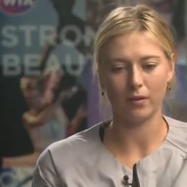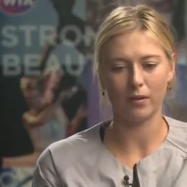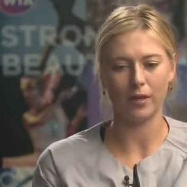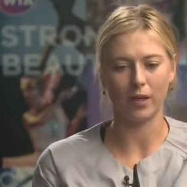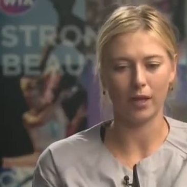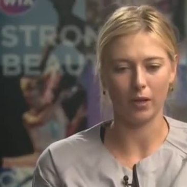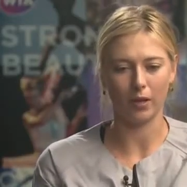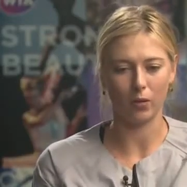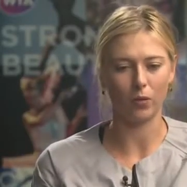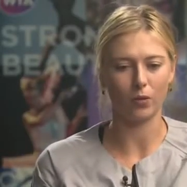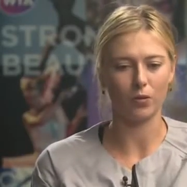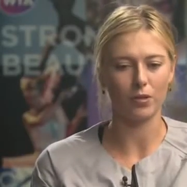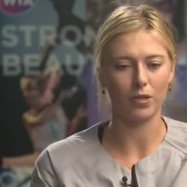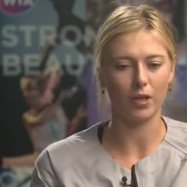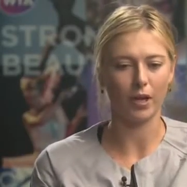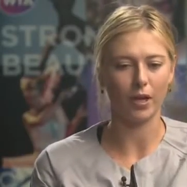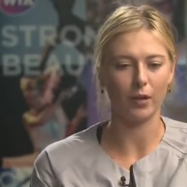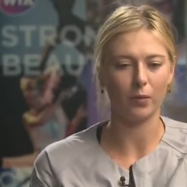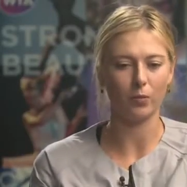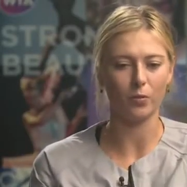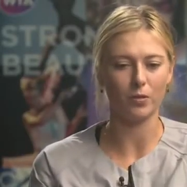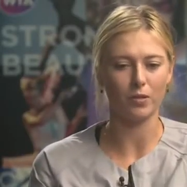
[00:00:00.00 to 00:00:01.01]
that whole
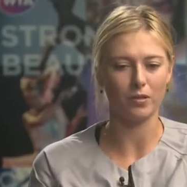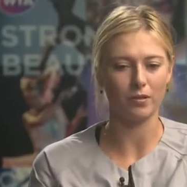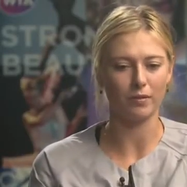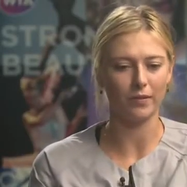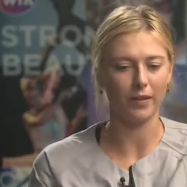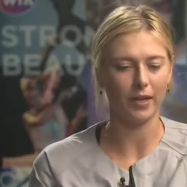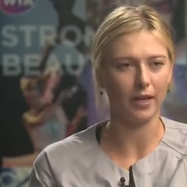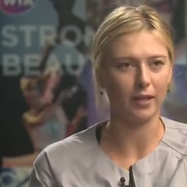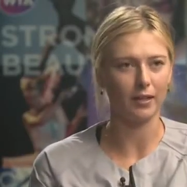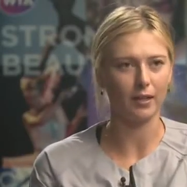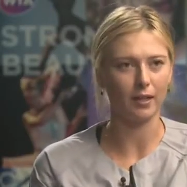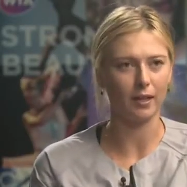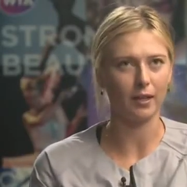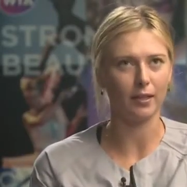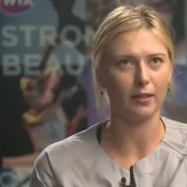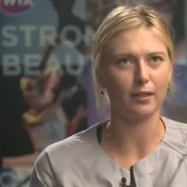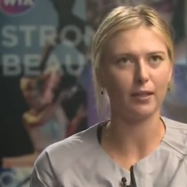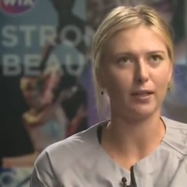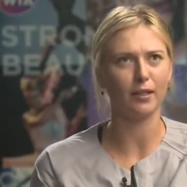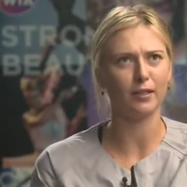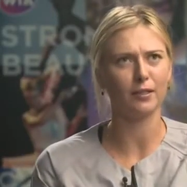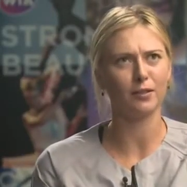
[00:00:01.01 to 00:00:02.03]
time was the fact that
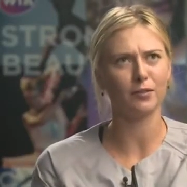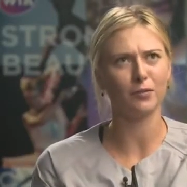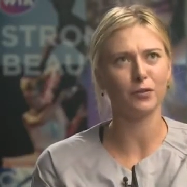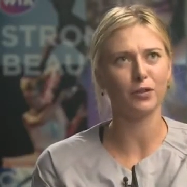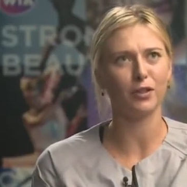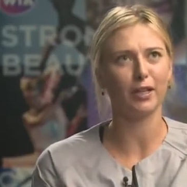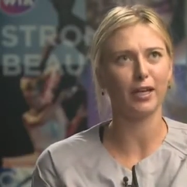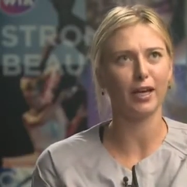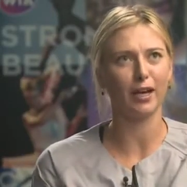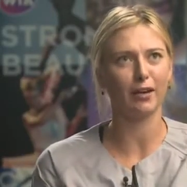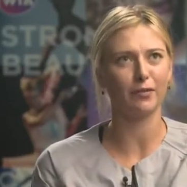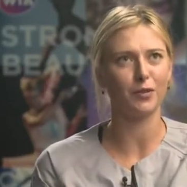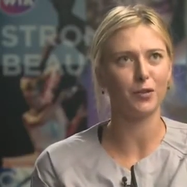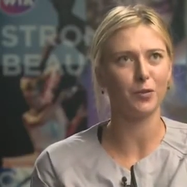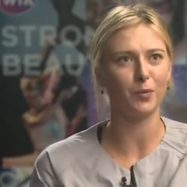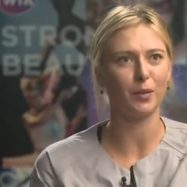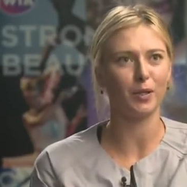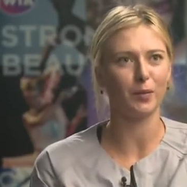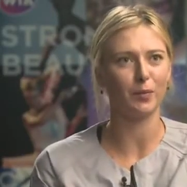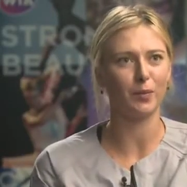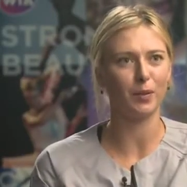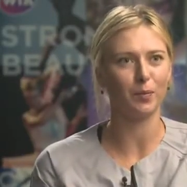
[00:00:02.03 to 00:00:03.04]
I didn't really have
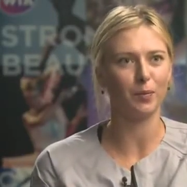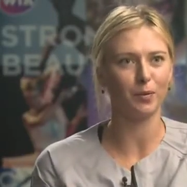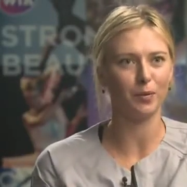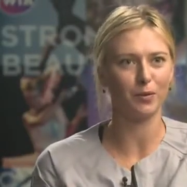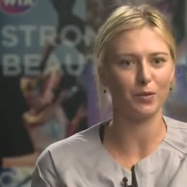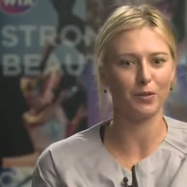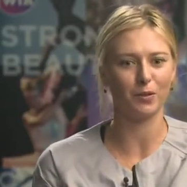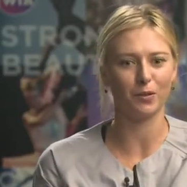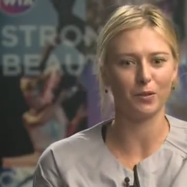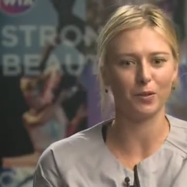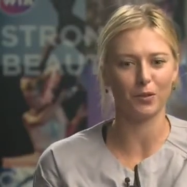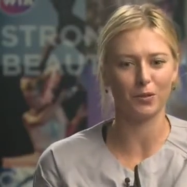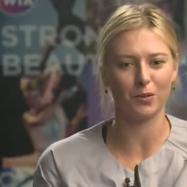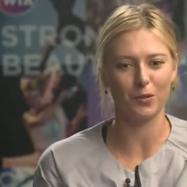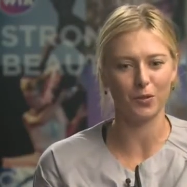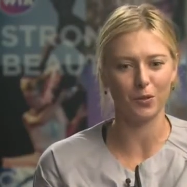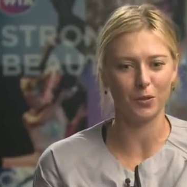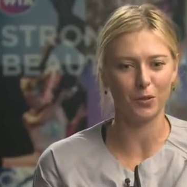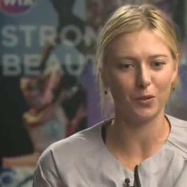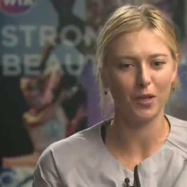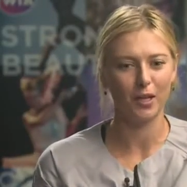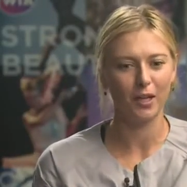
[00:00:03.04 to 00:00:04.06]
too many people to look
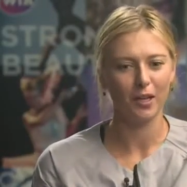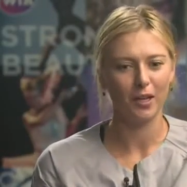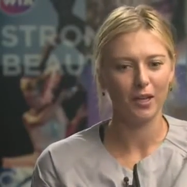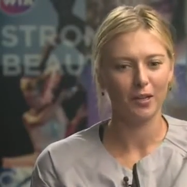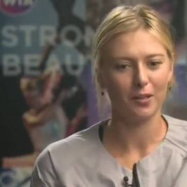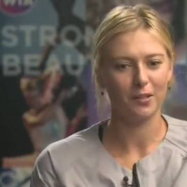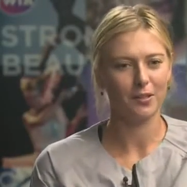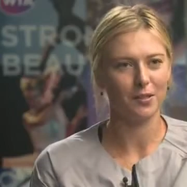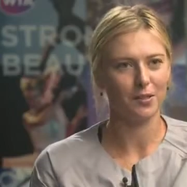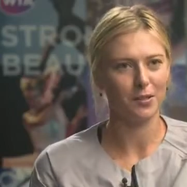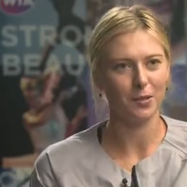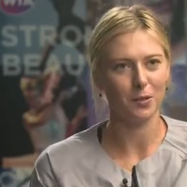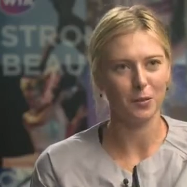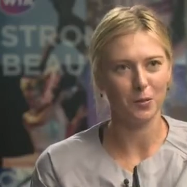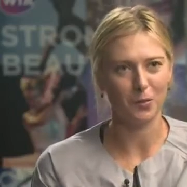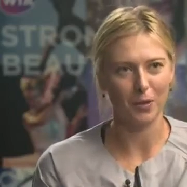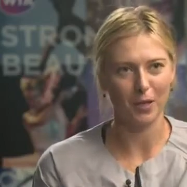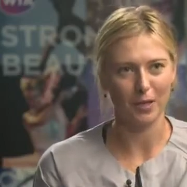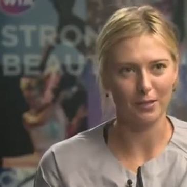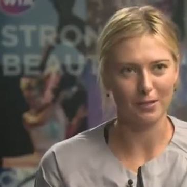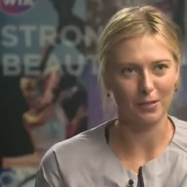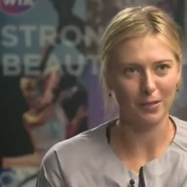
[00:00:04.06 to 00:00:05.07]
to see
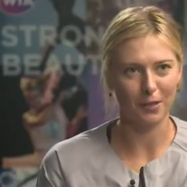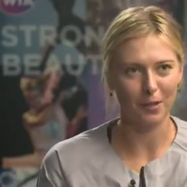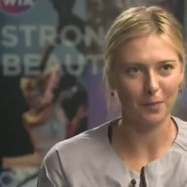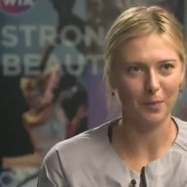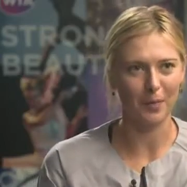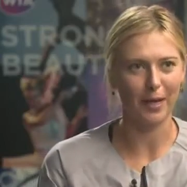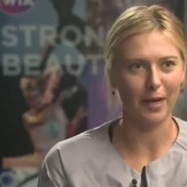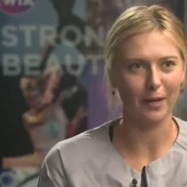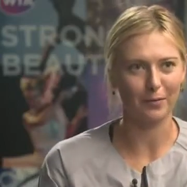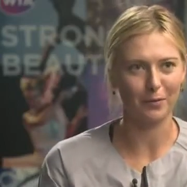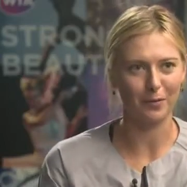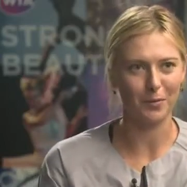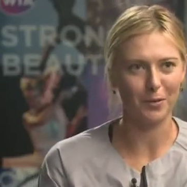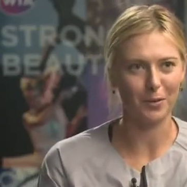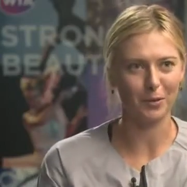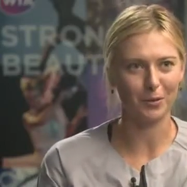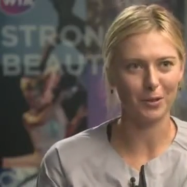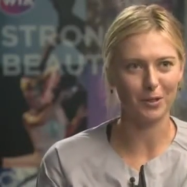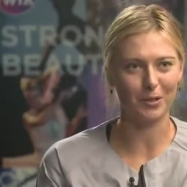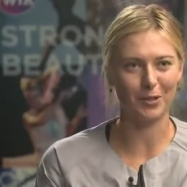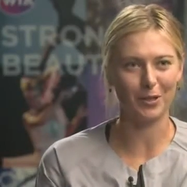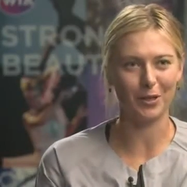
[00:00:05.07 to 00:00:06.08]
who has come back from
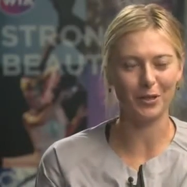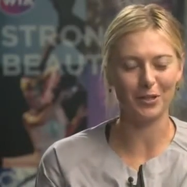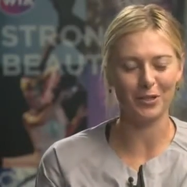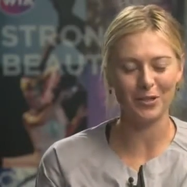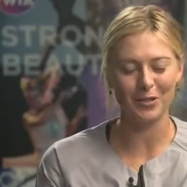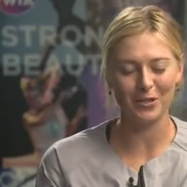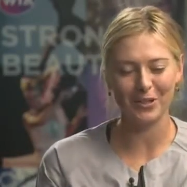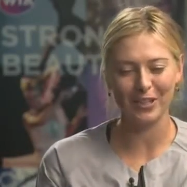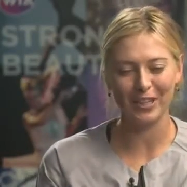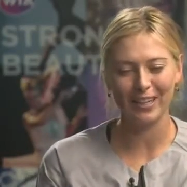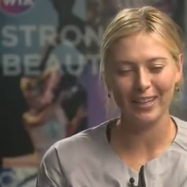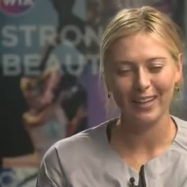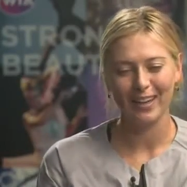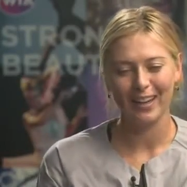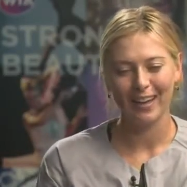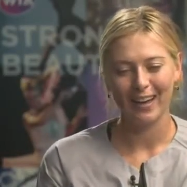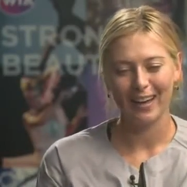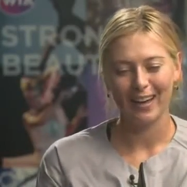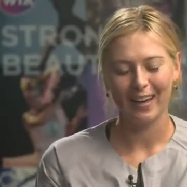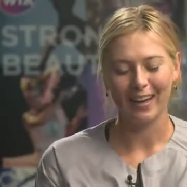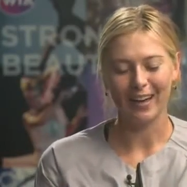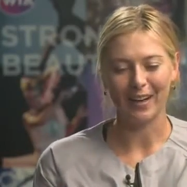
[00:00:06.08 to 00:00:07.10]
shoulder surgery.
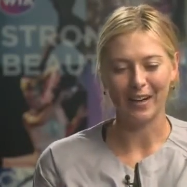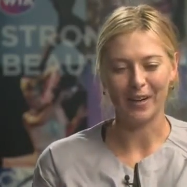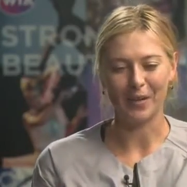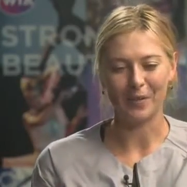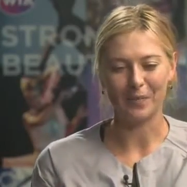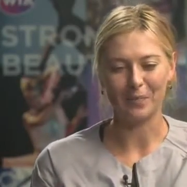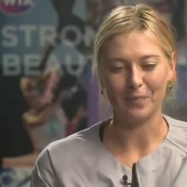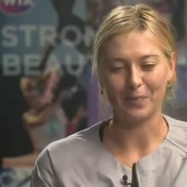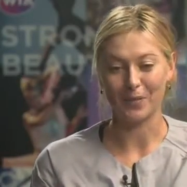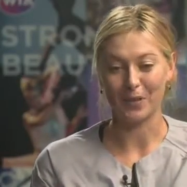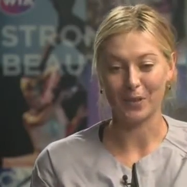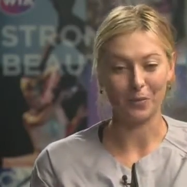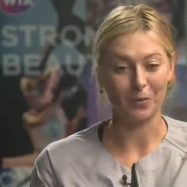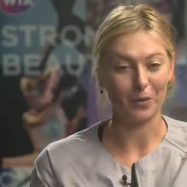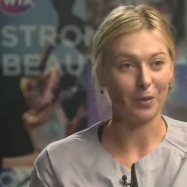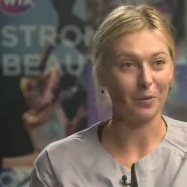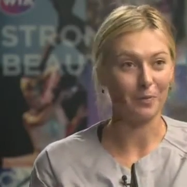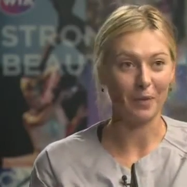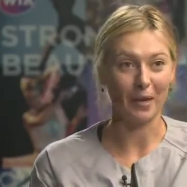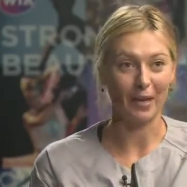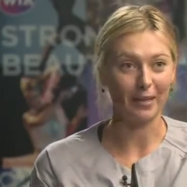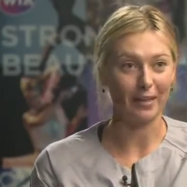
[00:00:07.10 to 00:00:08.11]
There
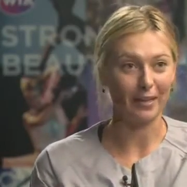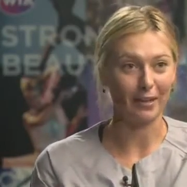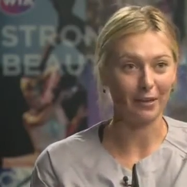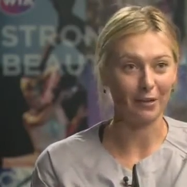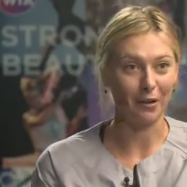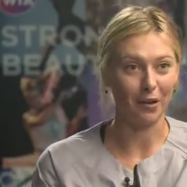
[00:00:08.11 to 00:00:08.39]
weren't many